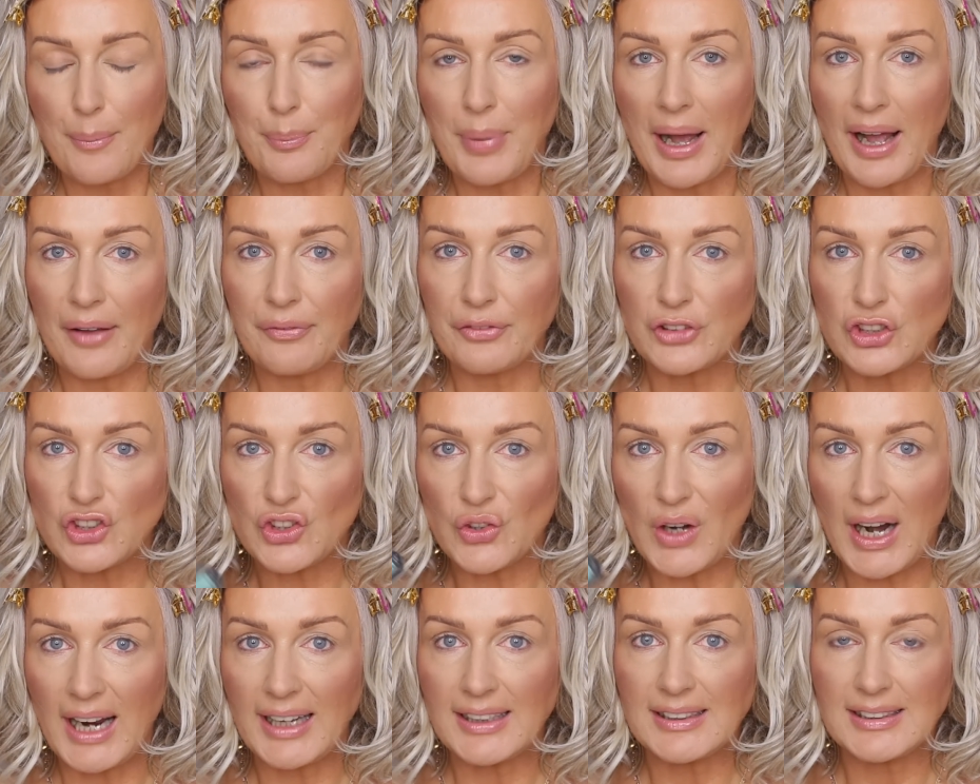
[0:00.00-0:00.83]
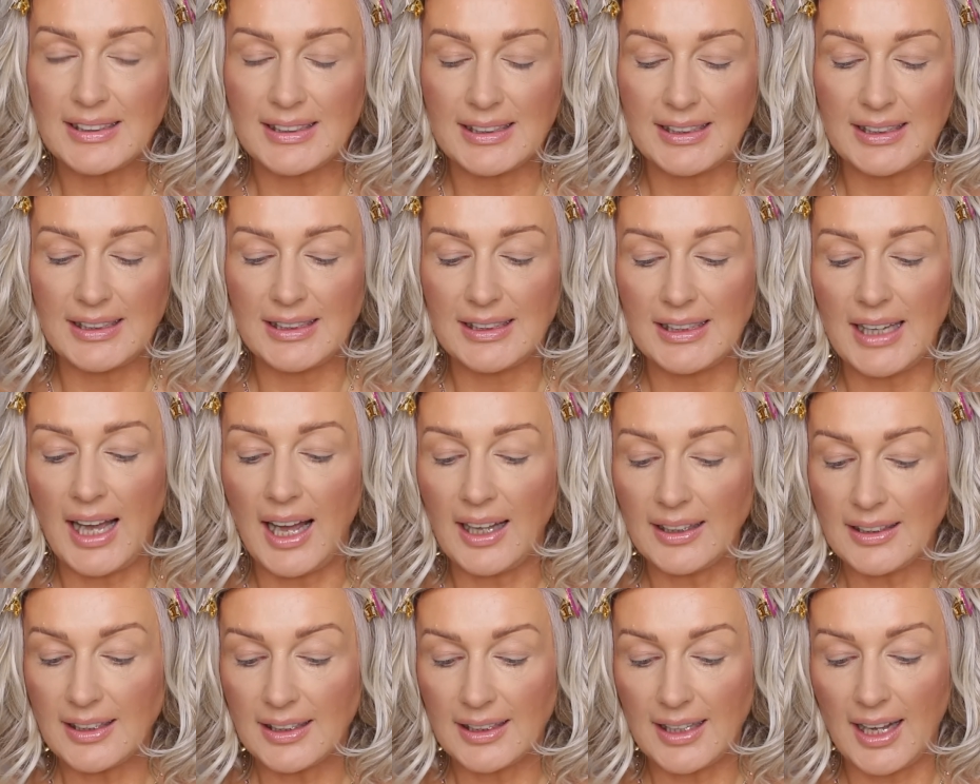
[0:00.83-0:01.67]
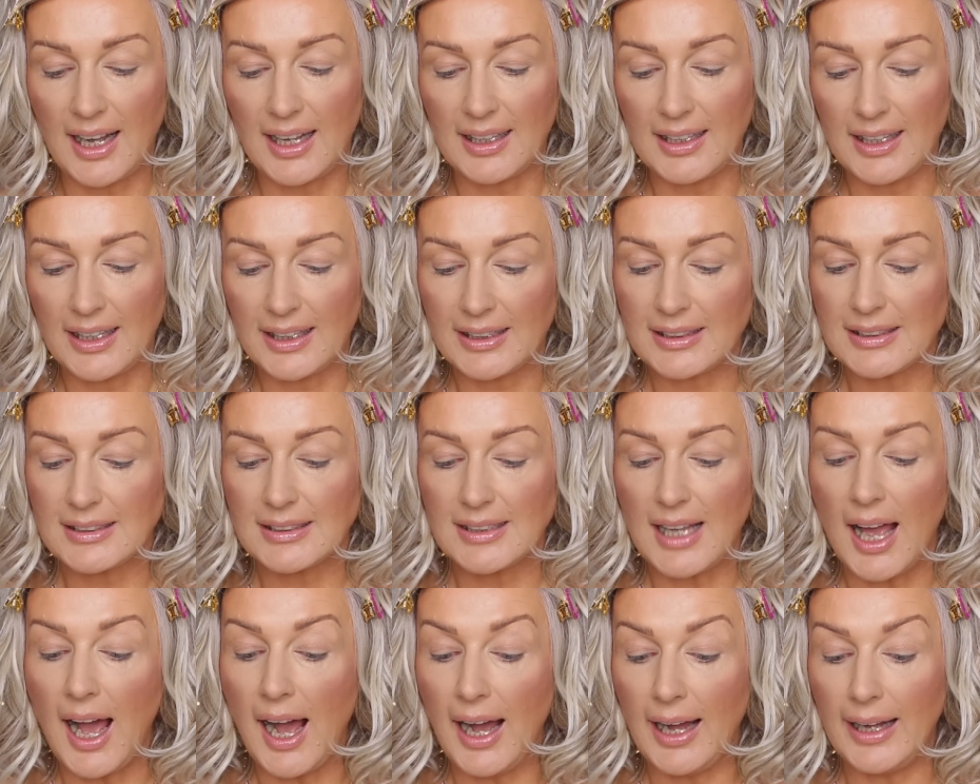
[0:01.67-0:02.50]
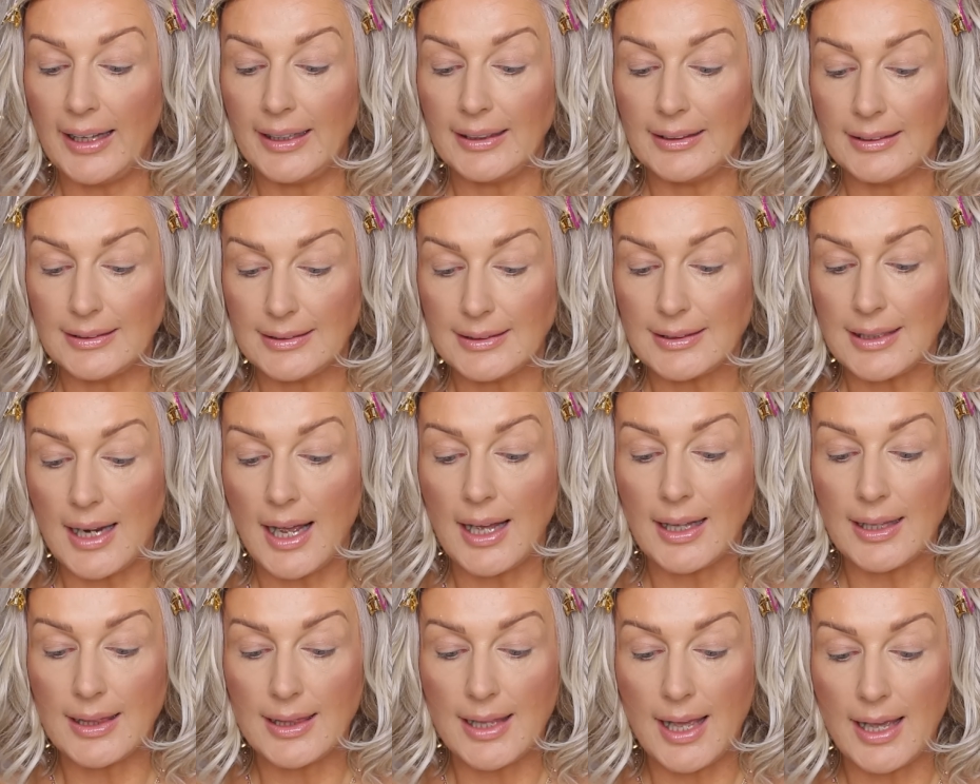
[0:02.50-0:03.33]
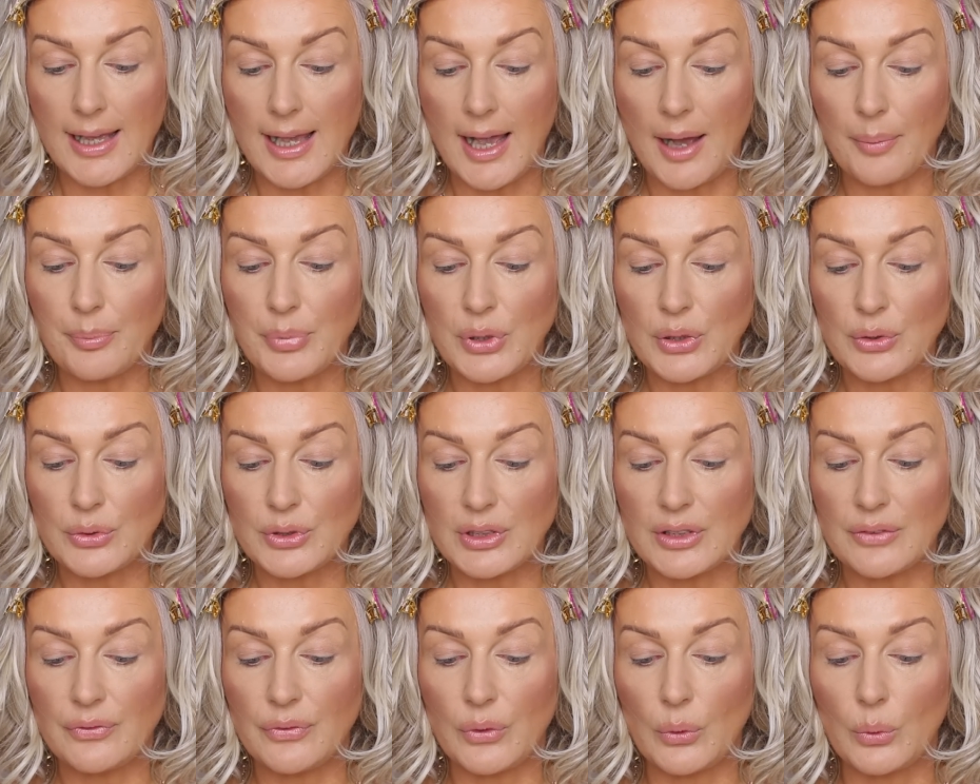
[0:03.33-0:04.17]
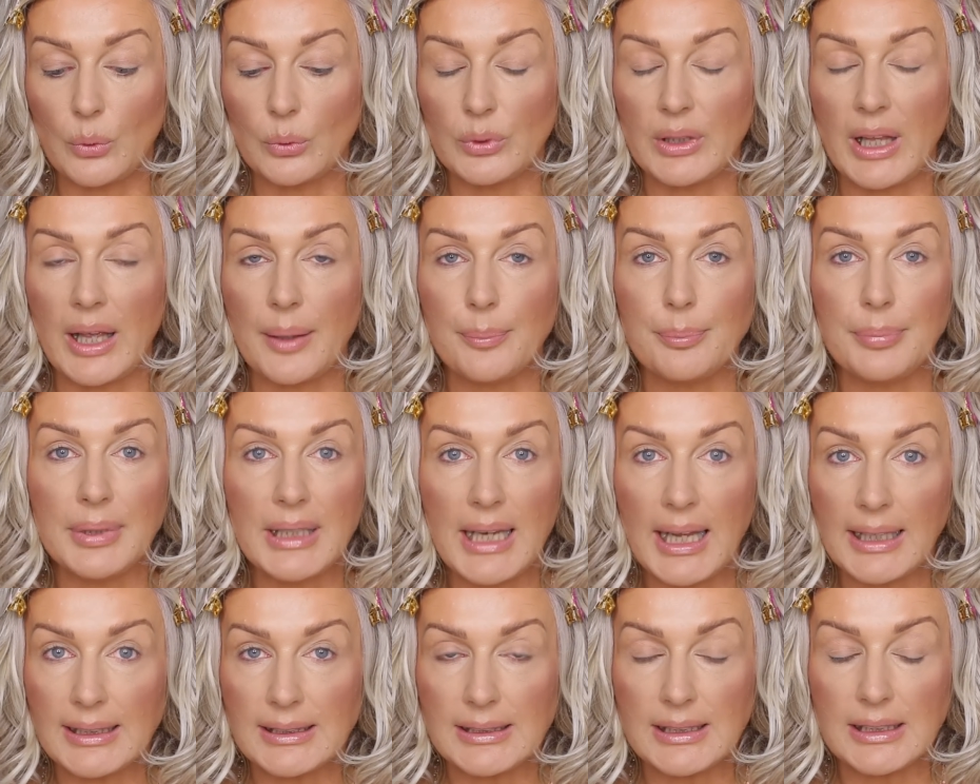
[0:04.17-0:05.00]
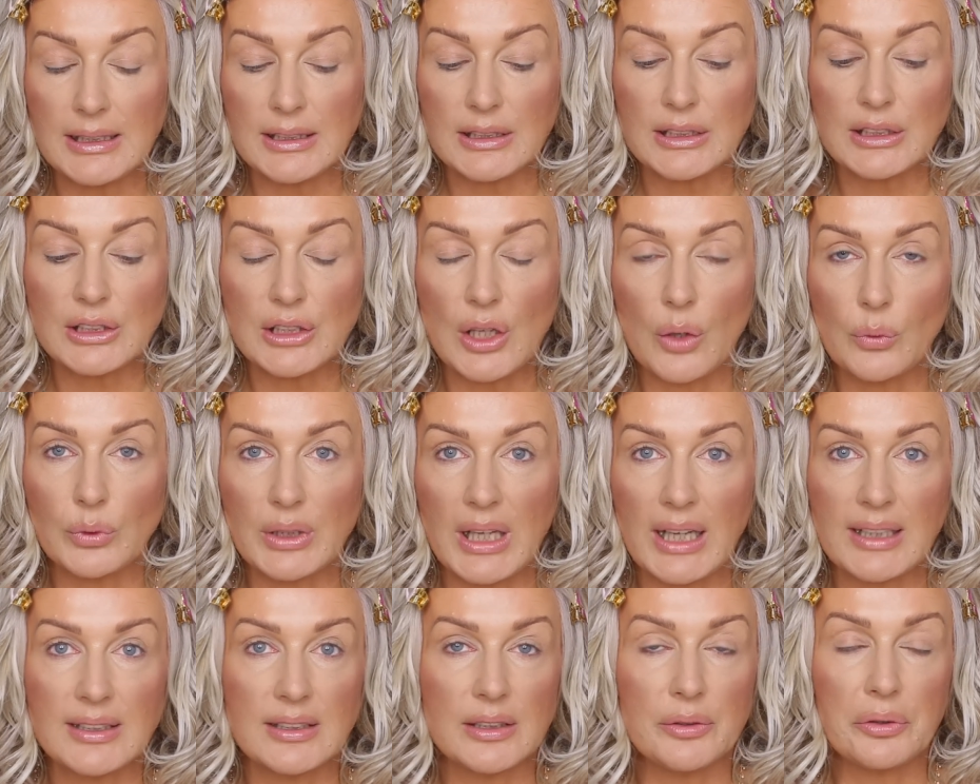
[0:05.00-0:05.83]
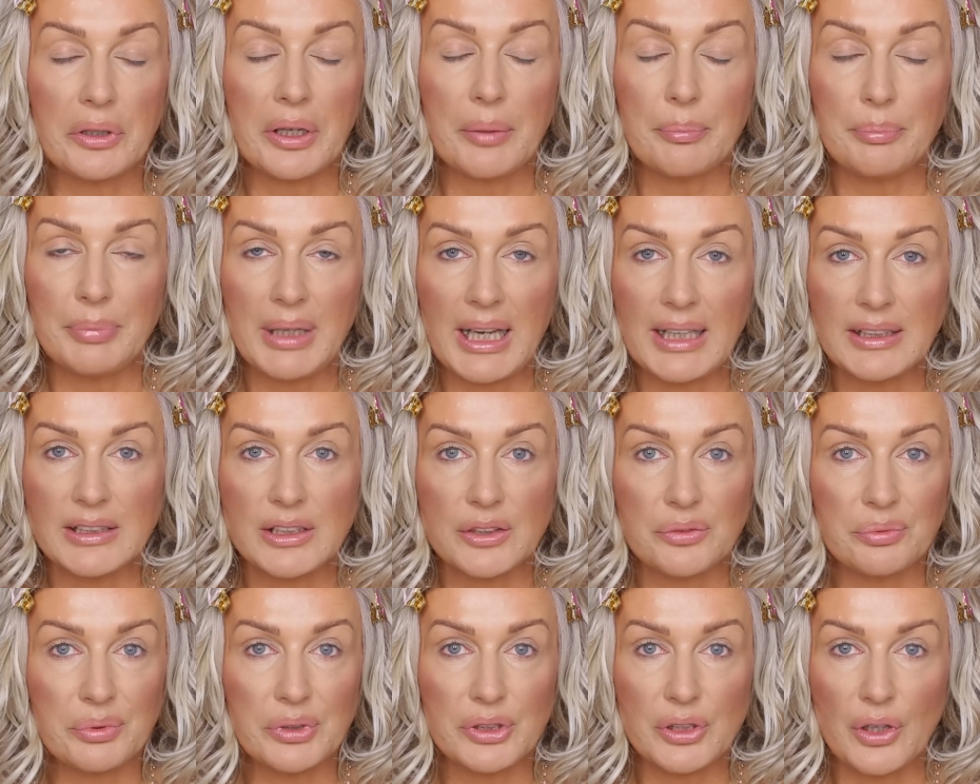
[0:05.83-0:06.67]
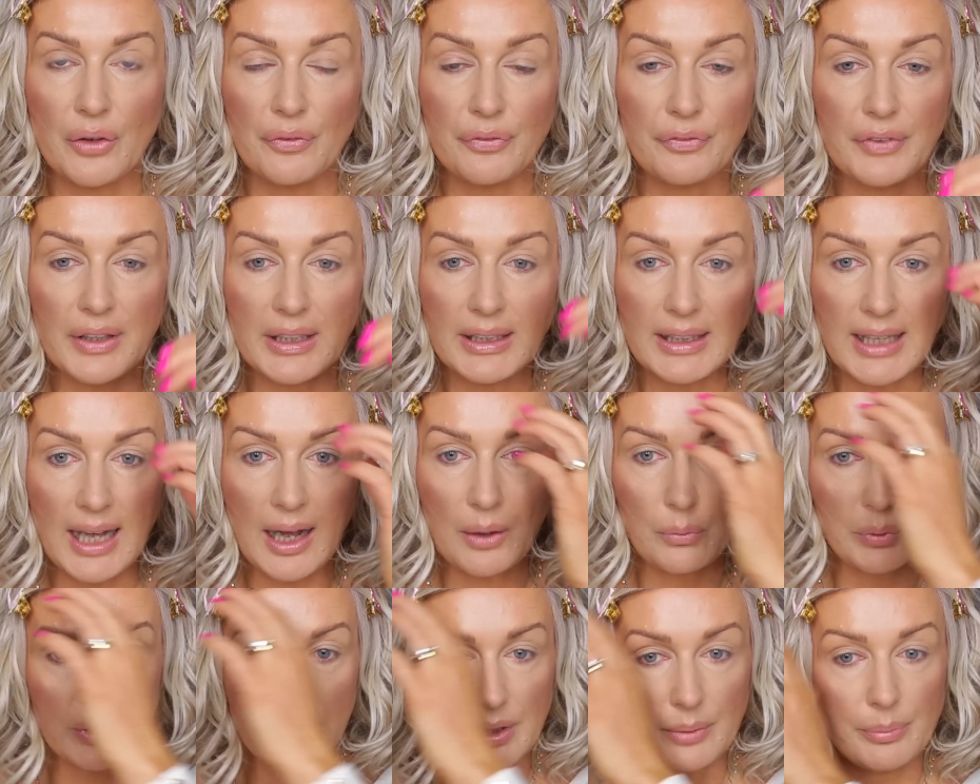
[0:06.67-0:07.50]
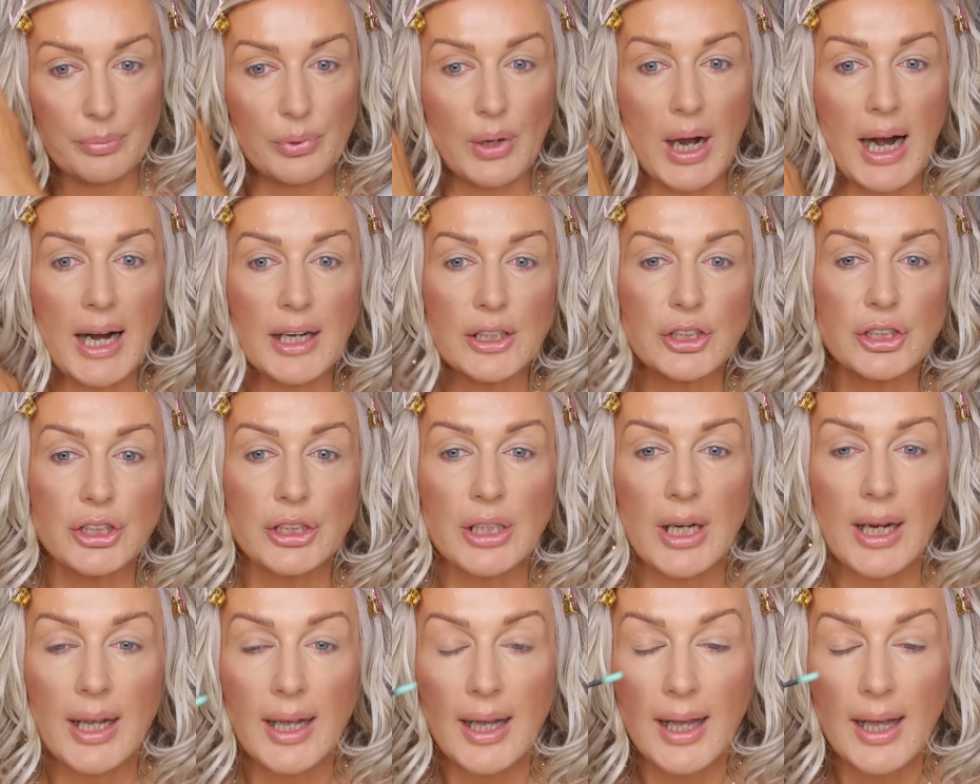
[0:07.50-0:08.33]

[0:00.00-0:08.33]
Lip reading: But I've tried the other colors and they are beautiful. They blend in so nice. You can blend it with your finger, with a brush.